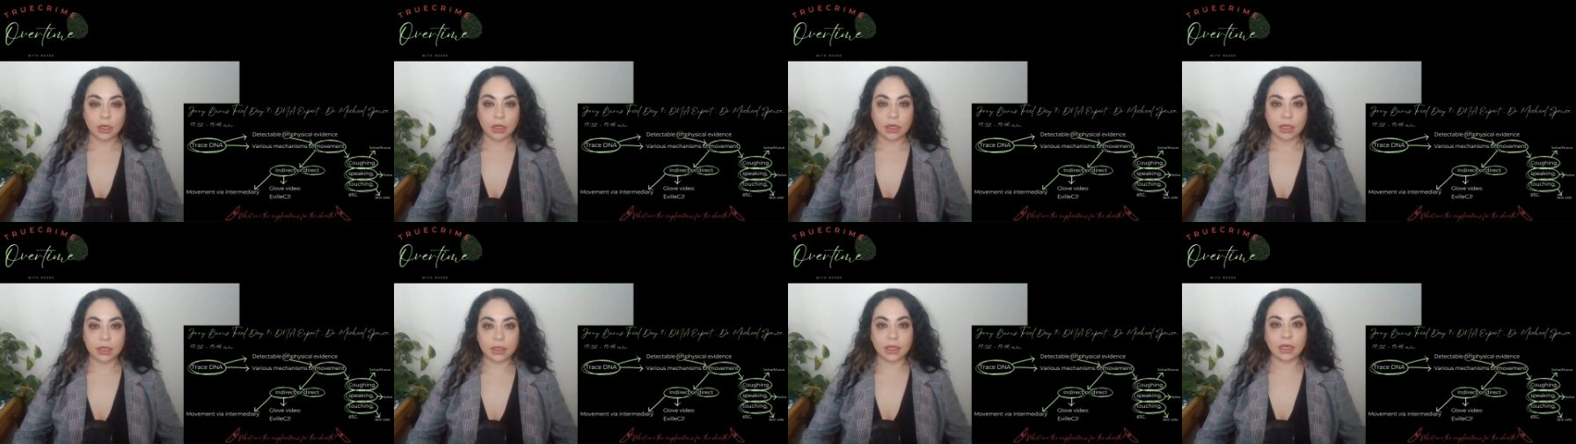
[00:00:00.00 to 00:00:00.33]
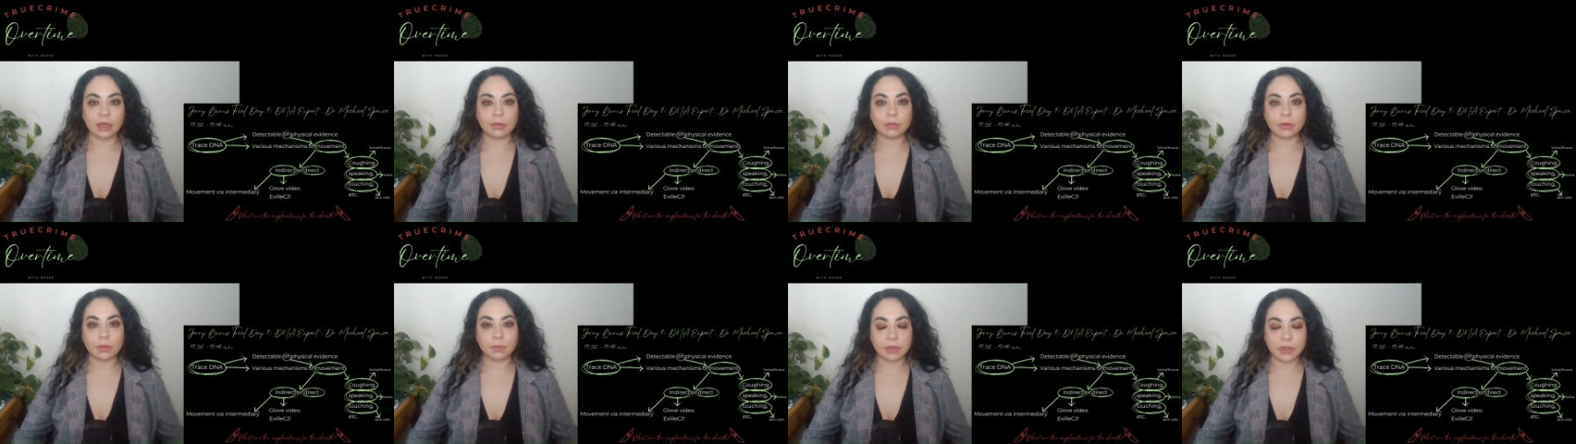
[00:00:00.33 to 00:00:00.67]
It
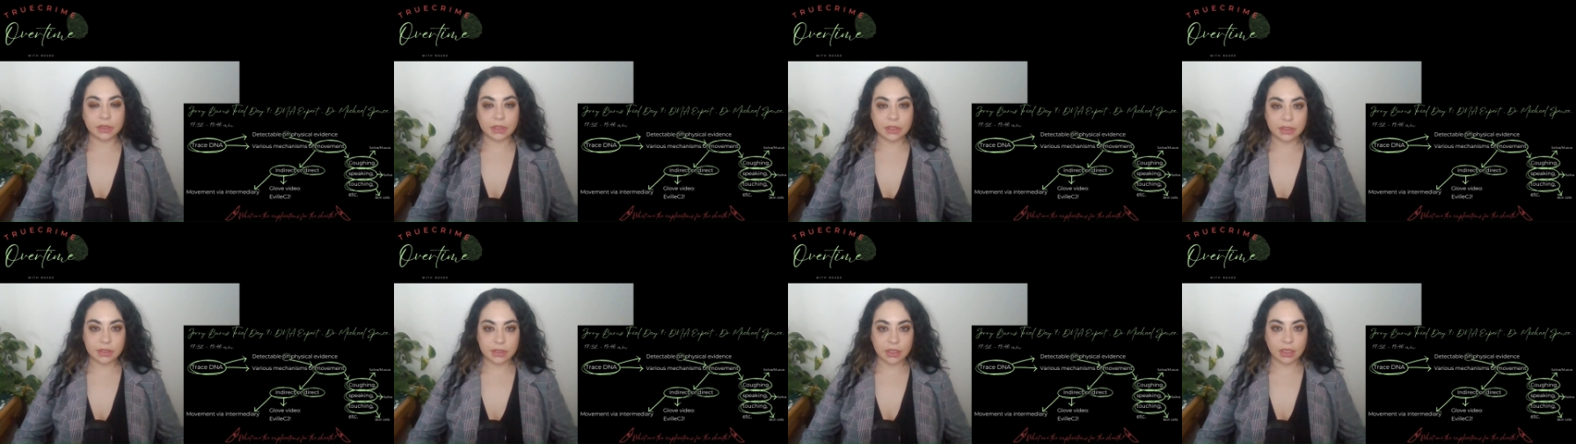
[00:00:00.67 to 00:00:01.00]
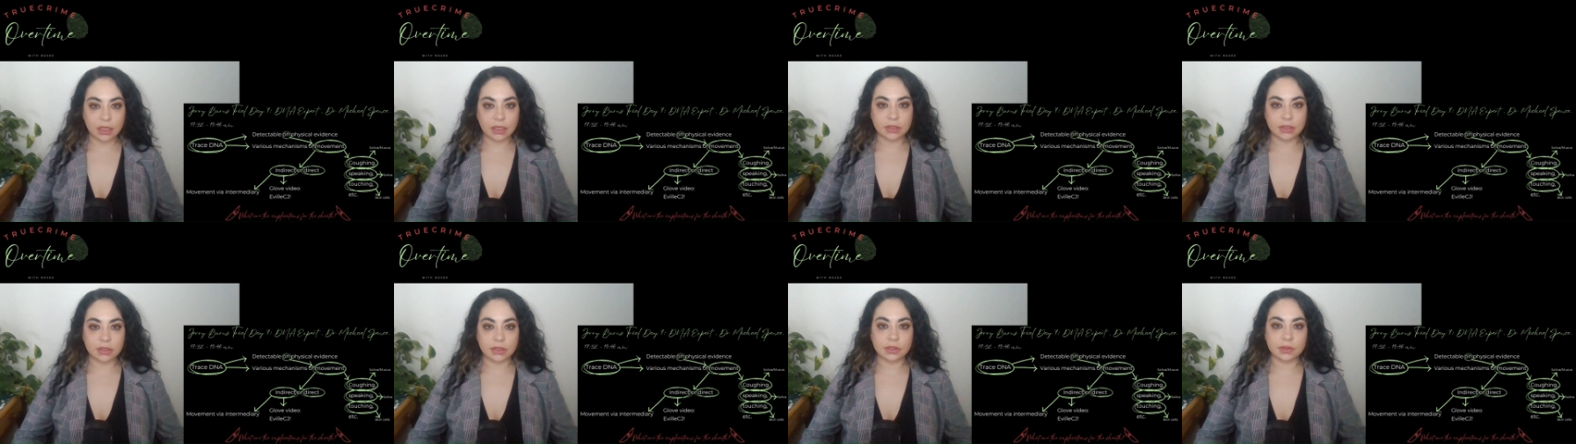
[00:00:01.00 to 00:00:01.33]
came up in this
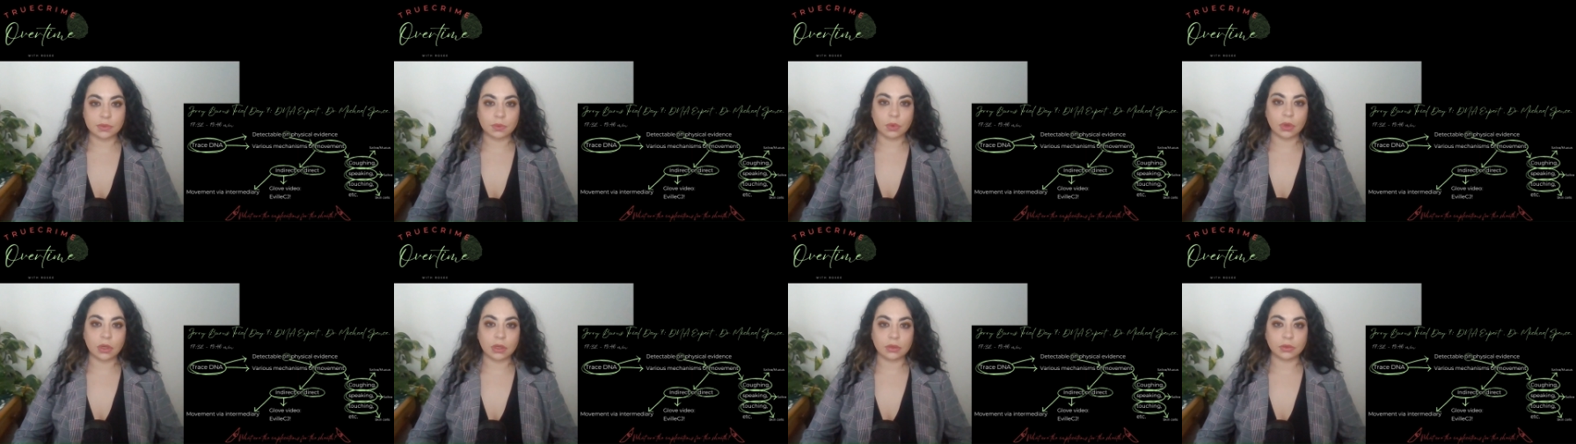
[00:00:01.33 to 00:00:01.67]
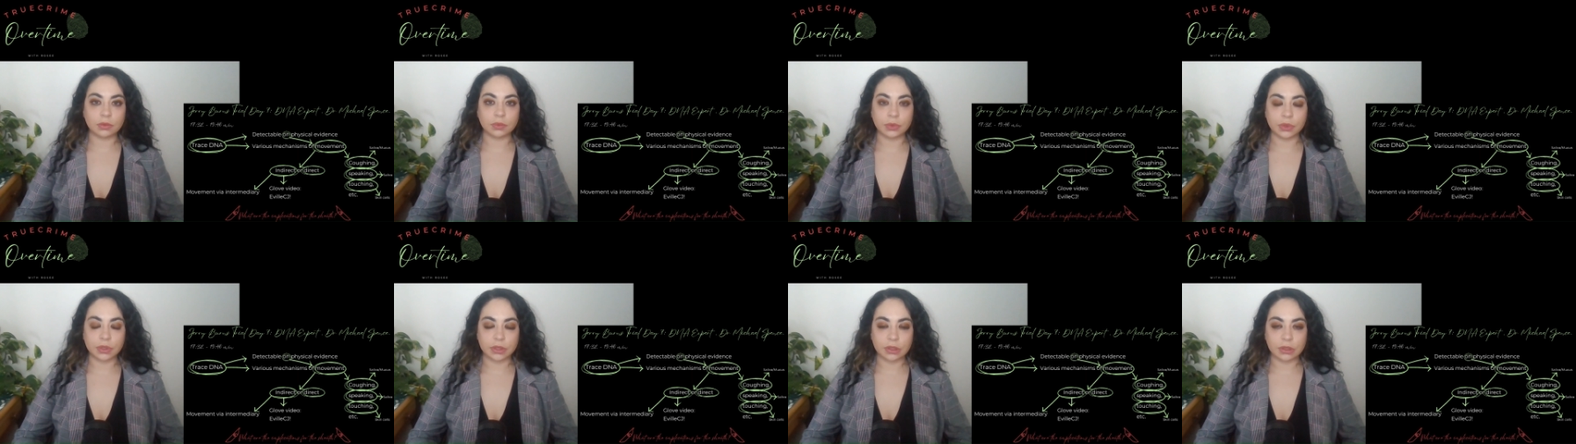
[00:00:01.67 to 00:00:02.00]
case as well
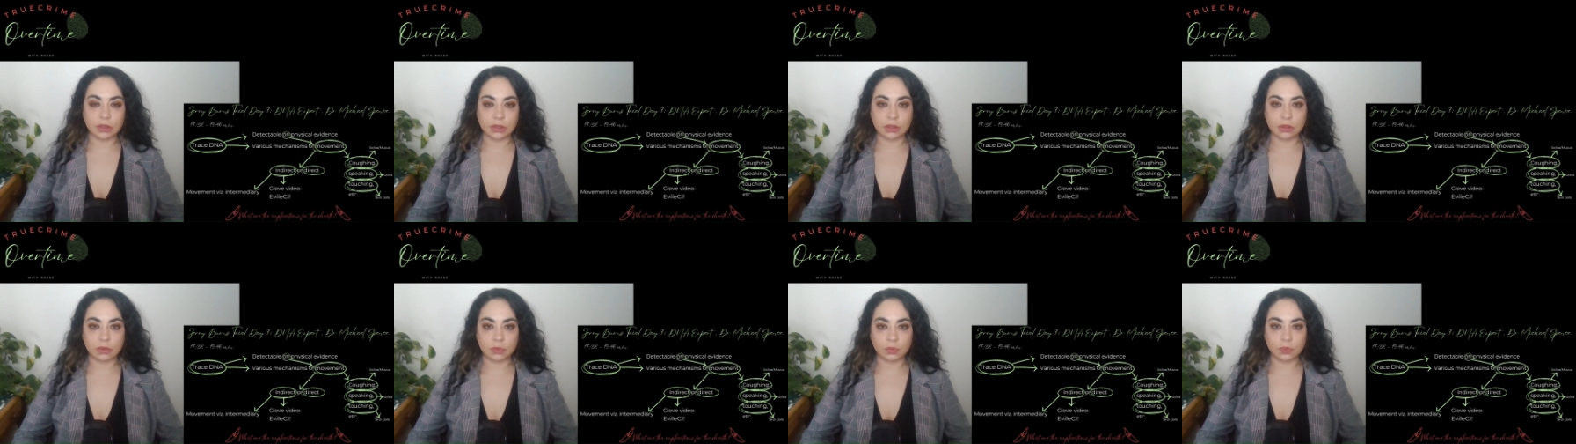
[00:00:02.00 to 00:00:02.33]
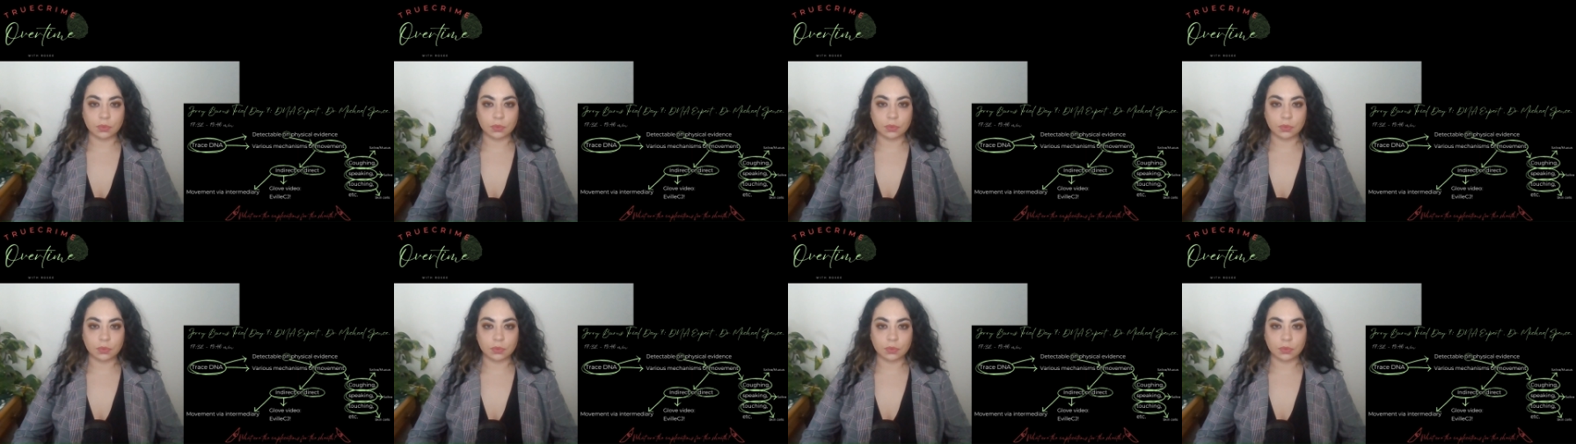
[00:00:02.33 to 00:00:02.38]
with